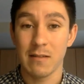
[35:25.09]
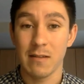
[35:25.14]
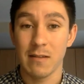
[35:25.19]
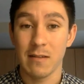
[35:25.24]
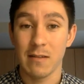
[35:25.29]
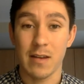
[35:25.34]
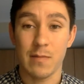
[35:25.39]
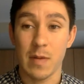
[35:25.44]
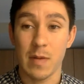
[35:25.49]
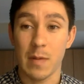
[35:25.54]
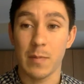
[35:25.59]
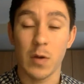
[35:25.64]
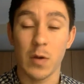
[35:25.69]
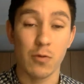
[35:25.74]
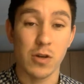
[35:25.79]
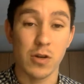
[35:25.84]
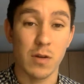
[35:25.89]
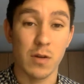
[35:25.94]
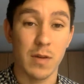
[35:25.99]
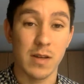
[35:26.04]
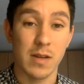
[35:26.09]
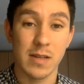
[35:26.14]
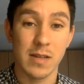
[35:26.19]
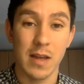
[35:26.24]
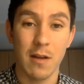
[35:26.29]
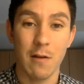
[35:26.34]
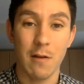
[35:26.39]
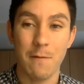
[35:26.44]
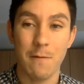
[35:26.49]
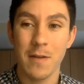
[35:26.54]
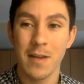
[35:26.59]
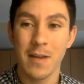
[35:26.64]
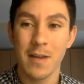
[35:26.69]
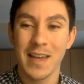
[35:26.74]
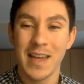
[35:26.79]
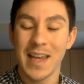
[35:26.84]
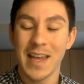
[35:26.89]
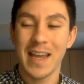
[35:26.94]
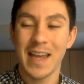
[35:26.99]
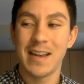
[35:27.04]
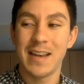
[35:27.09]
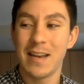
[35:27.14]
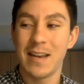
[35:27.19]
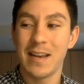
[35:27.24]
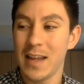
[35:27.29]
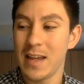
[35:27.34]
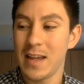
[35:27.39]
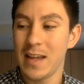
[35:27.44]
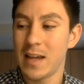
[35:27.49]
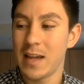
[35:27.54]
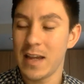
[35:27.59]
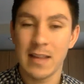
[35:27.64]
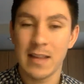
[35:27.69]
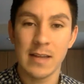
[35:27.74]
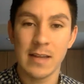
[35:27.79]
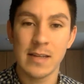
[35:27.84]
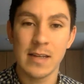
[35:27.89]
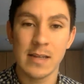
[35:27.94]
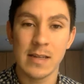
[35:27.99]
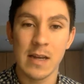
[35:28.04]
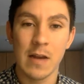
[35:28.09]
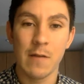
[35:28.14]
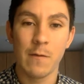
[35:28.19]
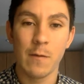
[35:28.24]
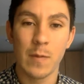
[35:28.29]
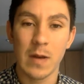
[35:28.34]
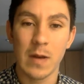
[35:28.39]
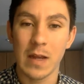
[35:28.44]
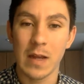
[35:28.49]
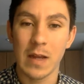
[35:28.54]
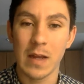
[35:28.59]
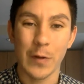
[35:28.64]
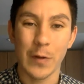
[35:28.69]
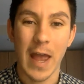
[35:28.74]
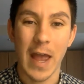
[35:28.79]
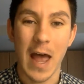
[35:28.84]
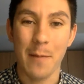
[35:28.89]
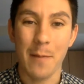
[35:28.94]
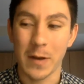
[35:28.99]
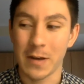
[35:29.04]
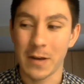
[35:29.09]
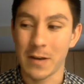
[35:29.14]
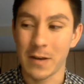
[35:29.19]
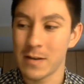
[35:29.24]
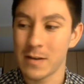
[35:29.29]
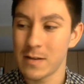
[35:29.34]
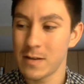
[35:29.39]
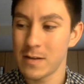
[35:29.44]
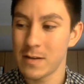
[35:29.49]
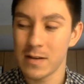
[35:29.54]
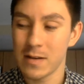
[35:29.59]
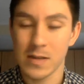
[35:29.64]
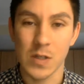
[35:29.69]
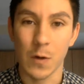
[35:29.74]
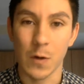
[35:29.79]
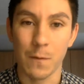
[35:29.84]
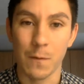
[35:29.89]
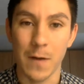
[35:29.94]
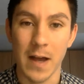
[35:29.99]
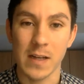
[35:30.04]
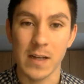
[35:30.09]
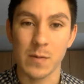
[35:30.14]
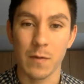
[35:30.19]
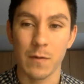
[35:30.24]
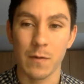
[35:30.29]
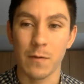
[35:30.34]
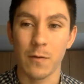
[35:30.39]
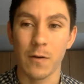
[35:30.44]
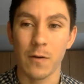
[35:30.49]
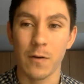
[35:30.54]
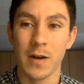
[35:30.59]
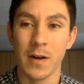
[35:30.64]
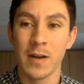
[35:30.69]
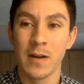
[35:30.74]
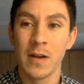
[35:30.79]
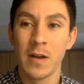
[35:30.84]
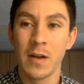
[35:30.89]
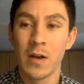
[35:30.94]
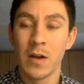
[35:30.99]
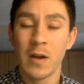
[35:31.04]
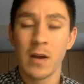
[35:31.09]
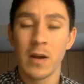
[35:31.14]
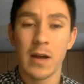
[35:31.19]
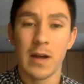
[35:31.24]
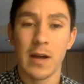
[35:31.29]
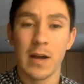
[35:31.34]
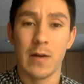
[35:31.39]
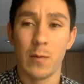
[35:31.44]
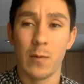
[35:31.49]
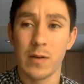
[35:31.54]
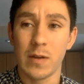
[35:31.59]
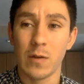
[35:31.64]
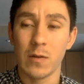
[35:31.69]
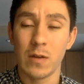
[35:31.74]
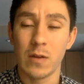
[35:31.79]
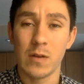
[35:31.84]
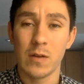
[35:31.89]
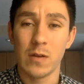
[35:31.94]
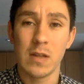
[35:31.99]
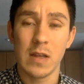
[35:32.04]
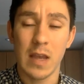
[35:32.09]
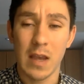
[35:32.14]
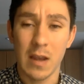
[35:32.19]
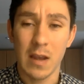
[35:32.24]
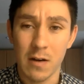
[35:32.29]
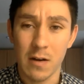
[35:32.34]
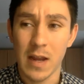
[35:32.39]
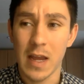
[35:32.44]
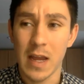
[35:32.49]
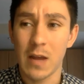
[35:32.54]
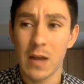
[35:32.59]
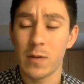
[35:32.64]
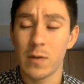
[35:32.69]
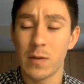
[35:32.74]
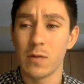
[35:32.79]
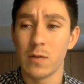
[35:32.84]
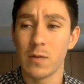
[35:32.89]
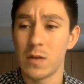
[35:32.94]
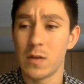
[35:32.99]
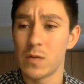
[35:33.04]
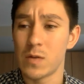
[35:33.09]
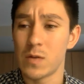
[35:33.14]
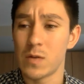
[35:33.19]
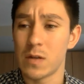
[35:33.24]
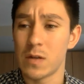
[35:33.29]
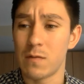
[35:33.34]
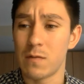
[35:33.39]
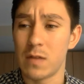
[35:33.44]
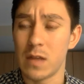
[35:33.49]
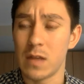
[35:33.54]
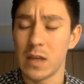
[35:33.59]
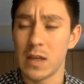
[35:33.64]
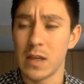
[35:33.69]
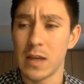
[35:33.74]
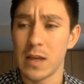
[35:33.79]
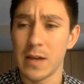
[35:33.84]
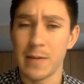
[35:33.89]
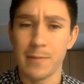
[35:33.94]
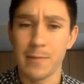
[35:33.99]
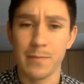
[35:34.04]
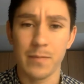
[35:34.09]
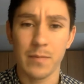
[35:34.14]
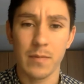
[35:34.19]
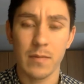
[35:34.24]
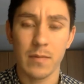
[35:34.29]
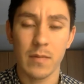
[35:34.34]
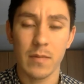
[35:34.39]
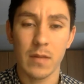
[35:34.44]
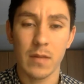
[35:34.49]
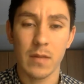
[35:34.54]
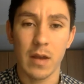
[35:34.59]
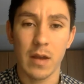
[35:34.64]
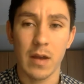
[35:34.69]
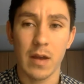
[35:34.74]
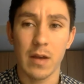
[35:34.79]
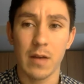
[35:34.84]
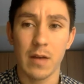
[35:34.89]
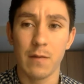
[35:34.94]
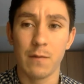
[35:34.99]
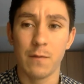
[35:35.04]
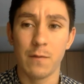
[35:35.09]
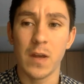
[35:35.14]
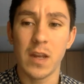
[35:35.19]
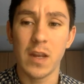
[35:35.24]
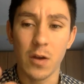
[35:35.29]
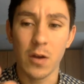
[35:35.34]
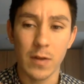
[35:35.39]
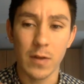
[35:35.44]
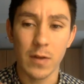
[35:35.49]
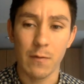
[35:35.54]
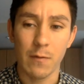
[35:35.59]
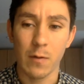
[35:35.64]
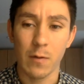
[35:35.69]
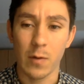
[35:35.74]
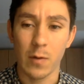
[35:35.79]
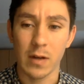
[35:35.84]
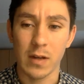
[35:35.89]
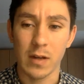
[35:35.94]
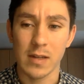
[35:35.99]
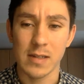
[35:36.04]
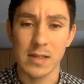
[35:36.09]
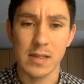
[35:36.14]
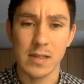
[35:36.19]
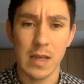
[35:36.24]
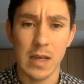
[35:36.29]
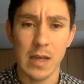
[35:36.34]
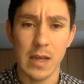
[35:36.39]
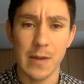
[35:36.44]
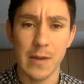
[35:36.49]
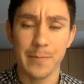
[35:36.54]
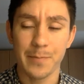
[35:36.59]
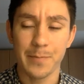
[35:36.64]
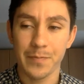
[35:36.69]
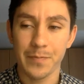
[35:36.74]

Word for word: Uh, I'm coaching myself, and eh, and this has never been able to happen so fast before uh, without the use of the internet, without the use of the um, uh, video that everyone can see.